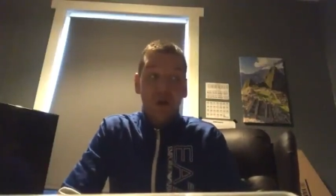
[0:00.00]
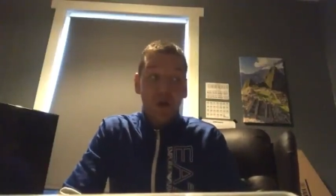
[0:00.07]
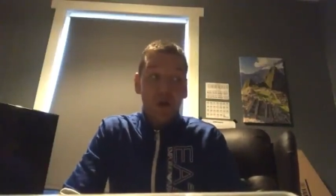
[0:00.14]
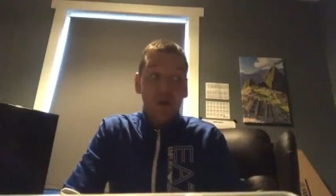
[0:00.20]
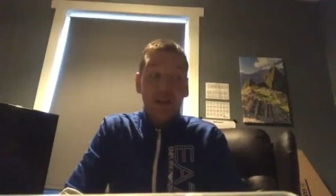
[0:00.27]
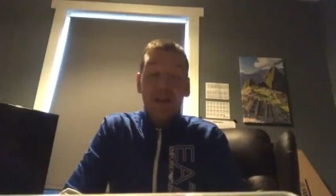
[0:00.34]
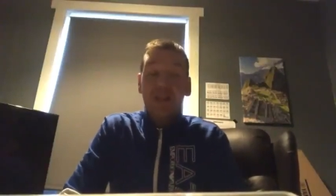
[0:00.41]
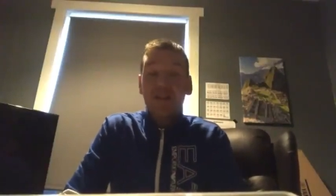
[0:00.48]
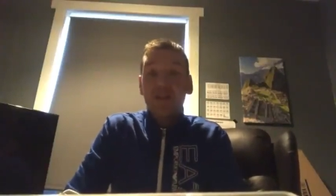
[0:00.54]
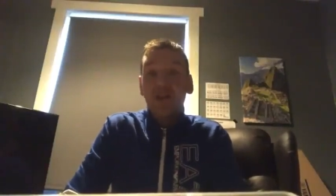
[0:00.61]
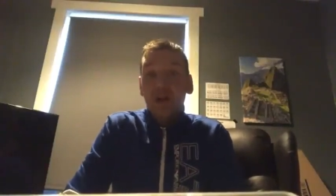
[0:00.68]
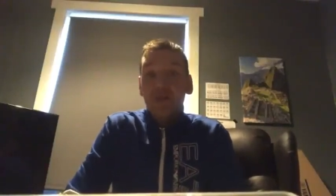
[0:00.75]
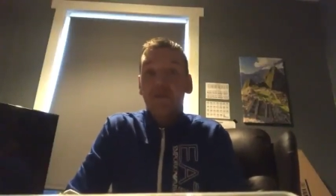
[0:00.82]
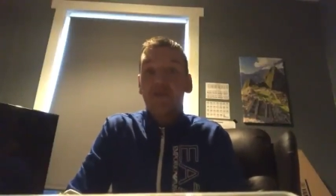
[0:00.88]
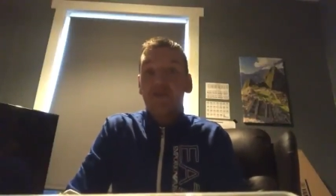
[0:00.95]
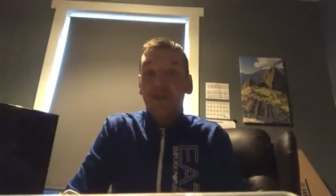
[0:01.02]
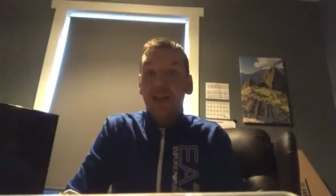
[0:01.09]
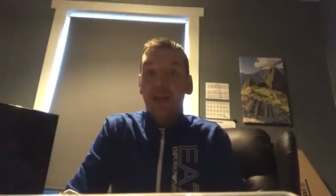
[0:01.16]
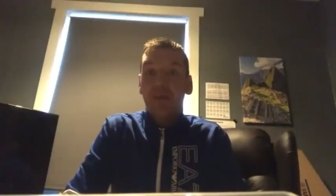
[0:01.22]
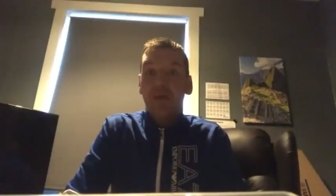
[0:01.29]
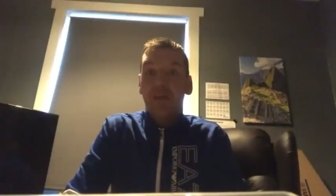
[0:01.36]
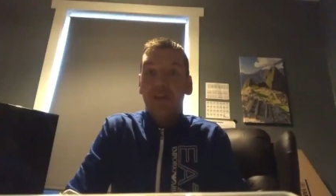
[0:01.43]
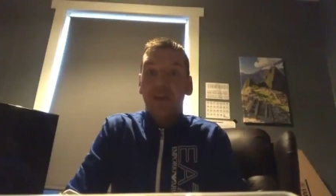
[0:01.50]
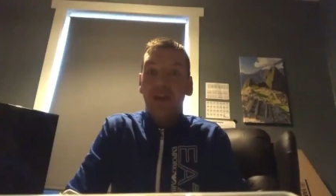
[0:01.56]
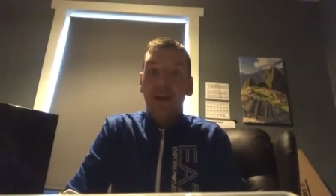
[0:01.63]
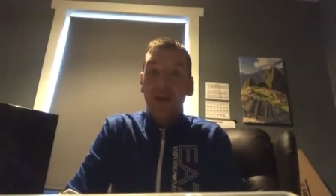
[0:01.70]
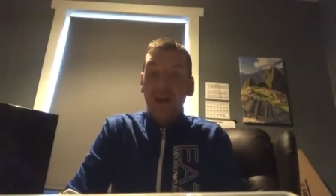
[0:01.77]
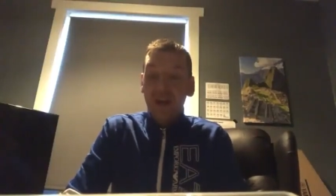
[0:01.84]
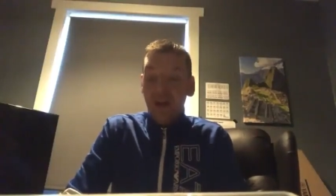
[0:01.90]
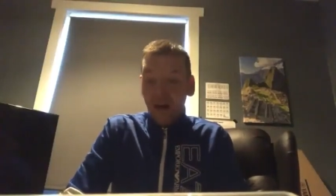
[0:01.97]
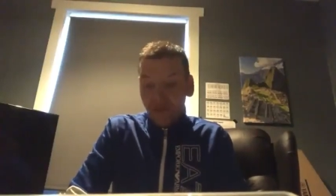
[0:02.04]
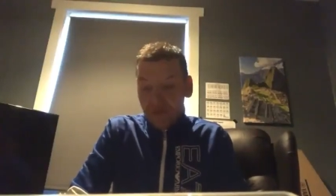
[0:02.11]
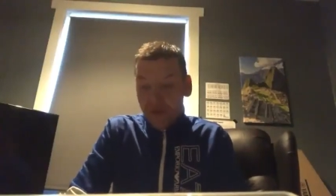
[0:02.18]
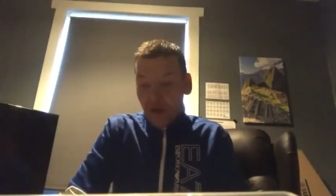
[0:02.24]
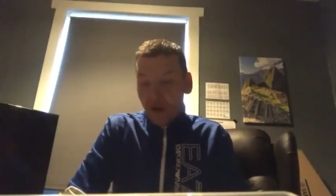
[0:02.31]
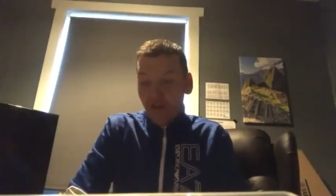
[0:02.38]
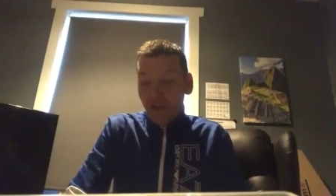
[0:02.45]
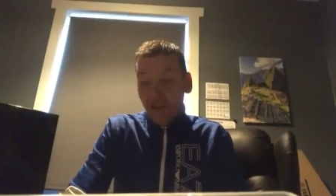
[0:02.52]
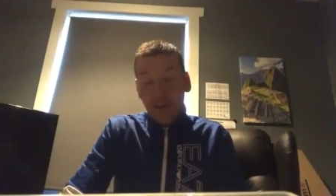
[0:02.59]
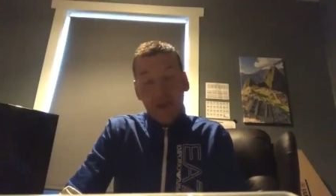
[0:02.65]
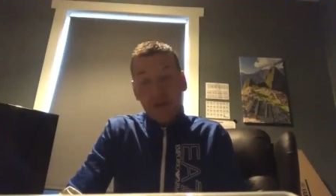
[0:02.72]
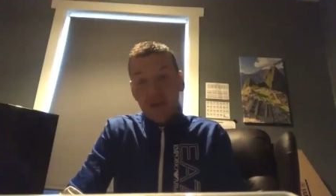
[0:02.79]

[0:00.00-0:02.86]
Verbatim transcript: colleagues got frustrated with it. Unfortunately,